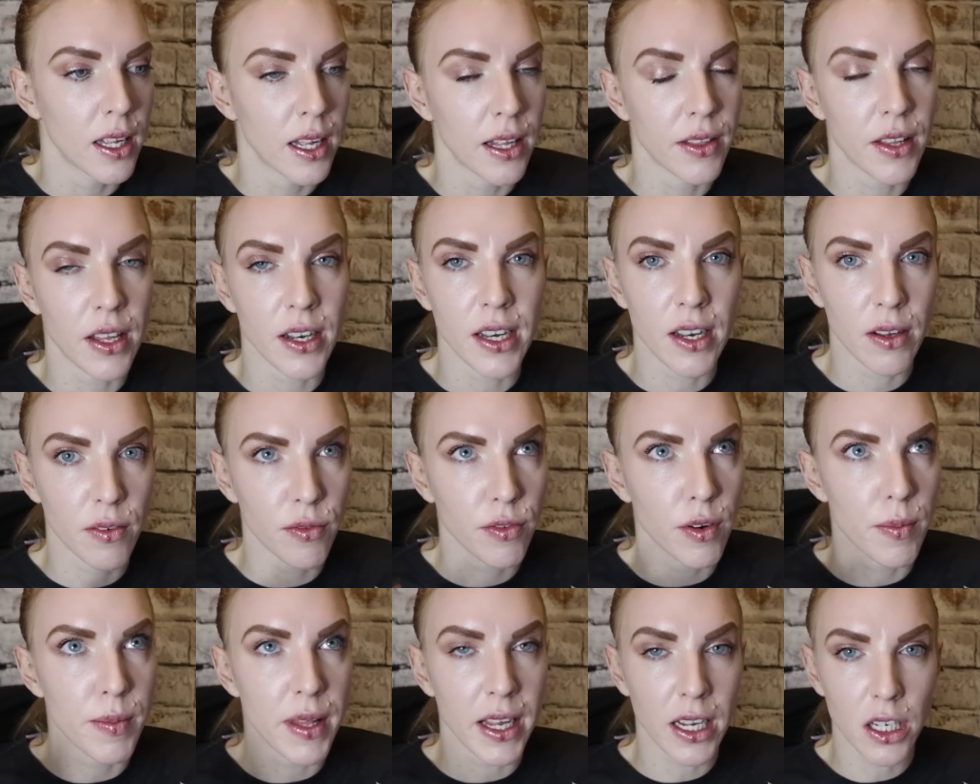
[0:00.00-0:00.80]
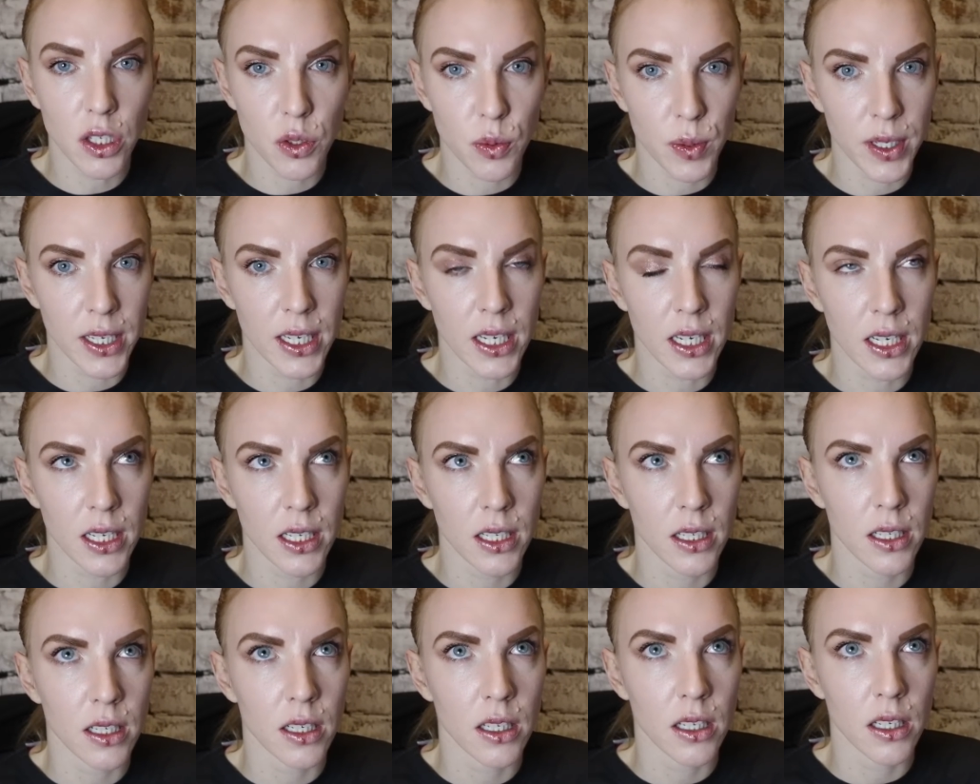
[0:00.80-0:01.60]
And then from next week,
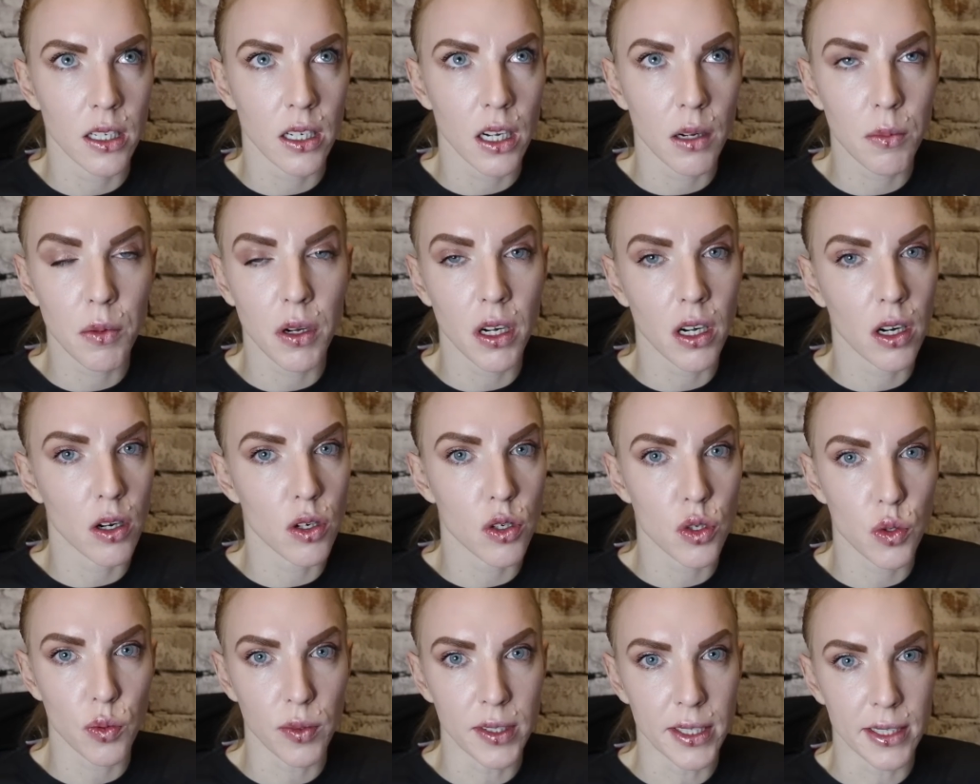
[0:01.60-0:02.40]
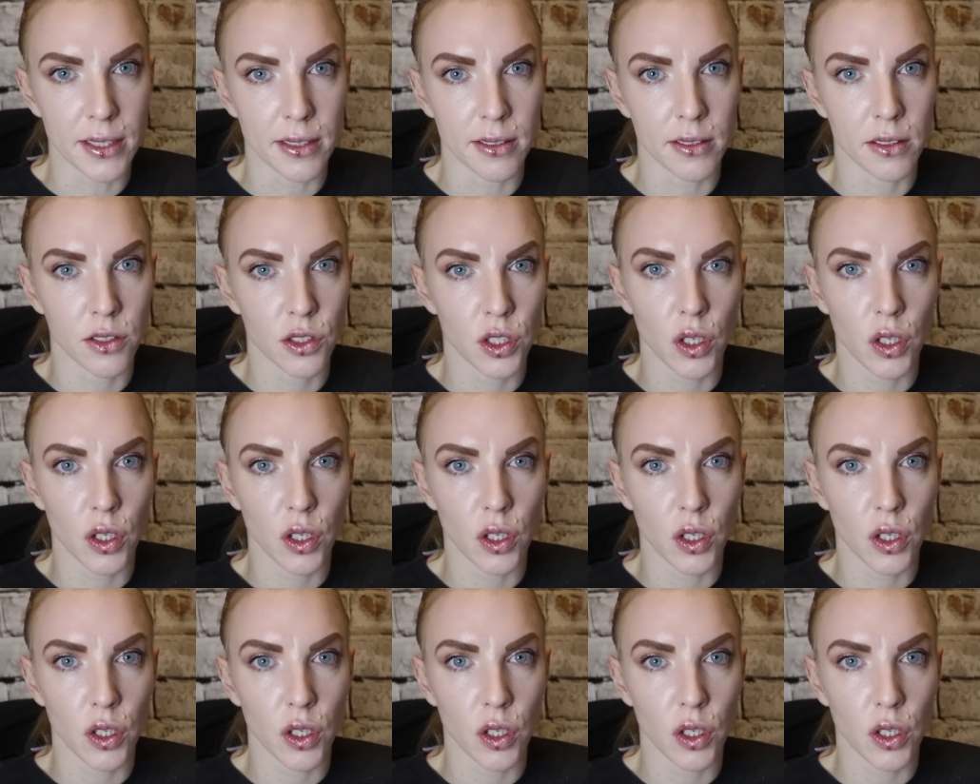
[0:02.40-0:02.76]
I'm gonna go to Sweden.